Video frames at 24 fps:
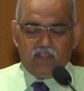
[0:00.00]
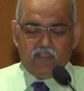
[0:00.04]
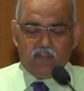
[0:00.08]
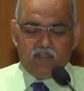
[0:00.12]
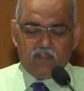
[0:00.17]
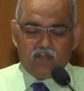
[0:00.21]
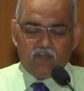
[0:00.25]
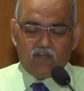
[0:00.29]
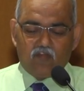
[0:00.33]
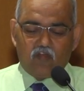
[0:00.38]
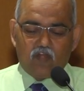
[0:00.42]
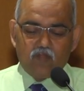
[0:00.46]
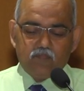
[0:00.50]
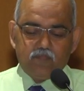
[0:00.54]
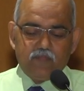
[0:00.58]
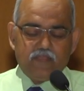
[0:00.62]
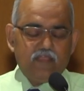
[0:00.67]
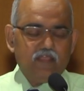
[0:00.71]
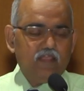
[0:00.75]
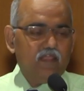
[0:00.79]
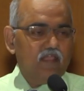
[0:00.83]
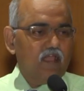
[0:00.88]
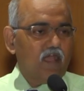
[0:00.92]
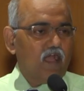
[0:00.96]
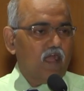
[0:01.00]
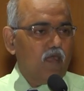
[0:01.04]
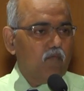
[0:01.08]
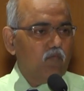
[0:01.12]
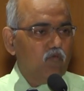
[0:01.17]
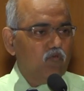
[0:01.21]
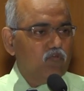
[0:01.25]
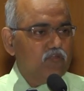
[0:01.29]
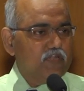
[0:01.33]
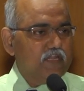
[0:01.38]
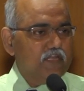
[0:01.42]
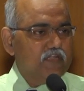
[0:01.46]
It will not be
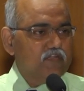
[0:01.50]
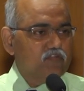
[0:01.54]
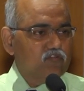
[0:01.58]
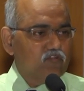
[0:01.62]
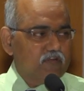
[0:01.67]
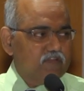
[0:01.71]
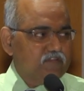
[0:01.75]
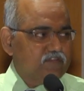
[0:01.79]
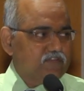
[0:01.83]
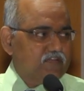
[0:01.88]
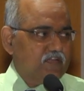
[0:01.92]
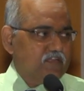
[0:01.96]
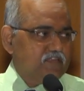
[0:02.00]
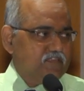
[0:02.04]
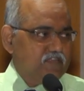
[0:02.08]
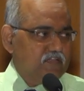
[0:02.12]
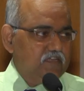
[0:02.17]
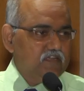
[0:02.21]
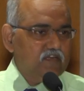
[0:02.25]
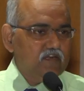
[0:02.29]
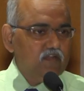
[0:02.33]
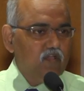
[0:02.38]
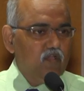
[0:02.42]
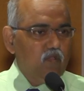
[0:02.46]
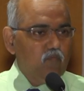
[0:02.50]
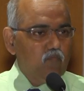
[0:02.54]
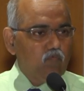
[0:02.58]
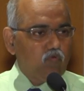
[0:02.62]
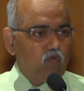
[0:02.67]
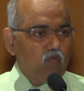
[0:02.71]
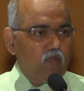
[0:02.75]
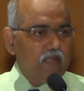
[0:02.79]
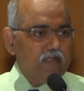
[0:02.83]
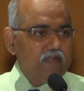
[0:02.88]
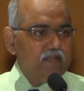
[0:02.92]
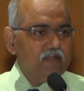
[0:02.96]
amounting to restructure
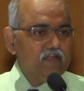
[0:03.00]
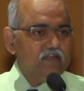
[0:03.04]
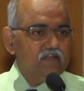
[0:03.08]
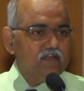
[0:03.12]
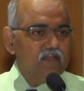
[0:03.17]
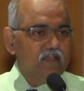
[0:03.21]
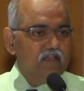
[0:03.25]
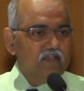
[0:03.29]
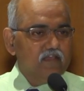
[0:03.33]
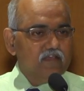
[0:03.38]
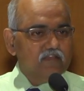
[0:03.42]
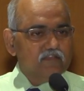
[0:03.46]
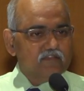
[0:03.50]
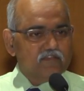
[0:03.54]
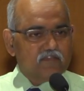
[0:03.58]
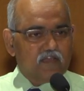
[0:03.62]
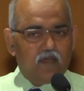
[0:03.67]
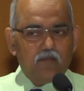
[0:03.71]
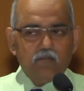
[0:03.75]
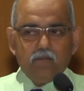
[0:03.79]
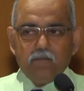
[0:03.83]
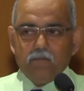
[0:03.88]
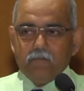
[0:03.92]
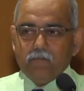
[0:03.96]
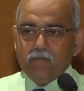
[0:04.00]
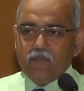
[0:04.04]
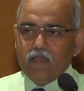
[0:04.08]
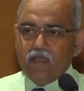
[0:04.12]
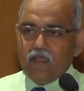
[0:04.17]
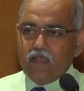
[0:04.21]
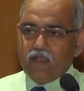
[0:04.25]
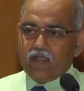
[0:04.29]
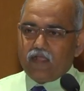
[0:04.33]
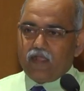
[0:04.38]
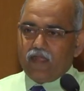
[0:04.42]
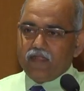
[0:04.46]
provided some
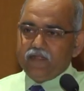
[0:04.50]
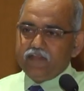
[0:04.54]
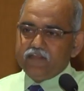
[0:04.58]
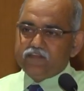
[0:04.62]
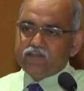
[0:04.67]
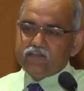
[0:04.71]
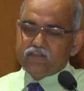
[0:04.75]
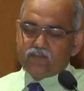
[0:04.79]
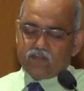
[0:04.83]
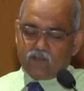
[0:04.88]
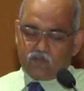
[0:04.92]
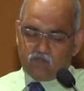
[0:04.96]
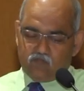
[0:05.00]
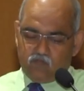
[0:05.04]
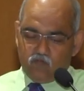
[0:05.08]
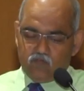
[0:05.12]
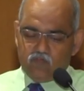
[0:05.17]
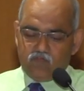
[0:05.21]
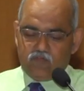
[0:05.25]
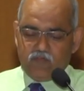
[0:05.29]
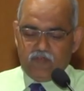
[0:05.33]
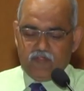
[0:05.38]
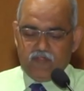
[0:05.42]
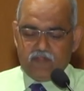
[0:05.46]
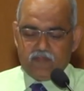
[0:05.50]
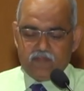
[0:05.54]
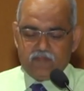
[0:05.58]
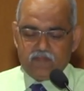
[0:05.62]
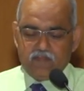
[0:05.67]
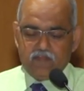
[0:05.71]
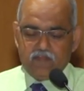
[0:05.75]
conditions are fulfilled.